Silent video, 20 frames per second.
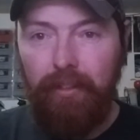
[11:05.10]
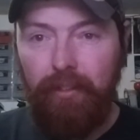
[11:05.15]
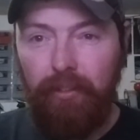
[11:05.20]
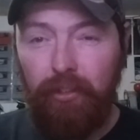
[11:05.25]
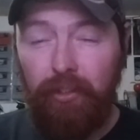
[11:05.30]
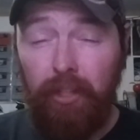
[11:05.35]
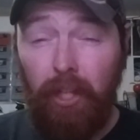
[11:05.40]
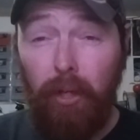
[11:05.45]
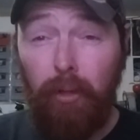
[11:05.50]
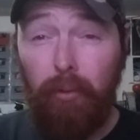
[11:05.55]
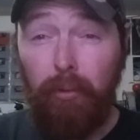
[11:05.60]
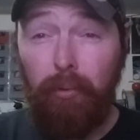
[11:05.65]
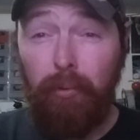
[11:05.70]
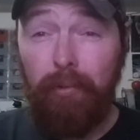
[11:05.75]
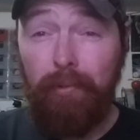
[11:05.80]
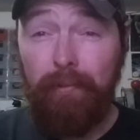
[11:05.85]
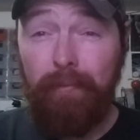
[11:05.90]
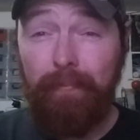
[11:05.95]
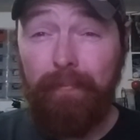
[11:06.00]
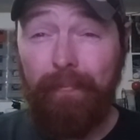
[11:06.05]

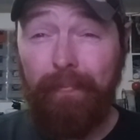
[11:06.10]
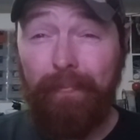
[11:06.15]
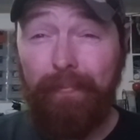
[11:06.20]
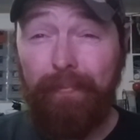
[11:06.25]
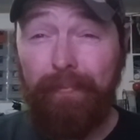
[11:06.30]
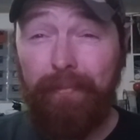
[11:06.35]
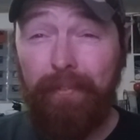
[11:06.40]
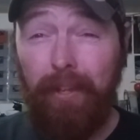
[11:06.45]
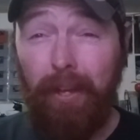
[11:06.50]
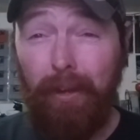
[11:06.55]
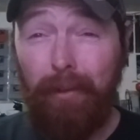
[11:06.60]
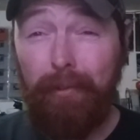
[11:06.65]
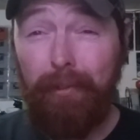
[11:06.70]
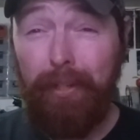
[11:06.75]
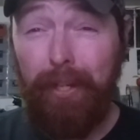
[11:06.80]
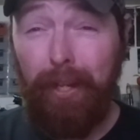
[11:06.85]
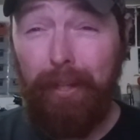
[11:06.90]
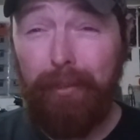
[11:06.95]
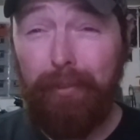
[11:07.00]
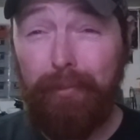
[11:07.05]
So, to all
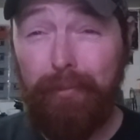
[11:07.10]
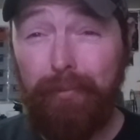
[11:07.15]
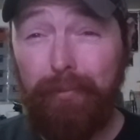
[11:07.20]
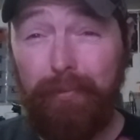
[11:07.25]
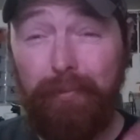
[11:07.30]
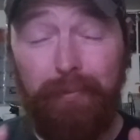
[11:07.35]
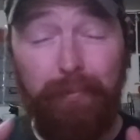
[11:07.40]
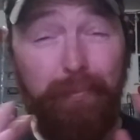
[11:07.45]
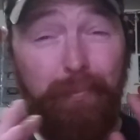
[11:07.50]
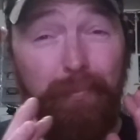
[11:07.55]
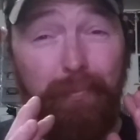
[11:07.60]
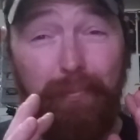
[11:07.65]
you guys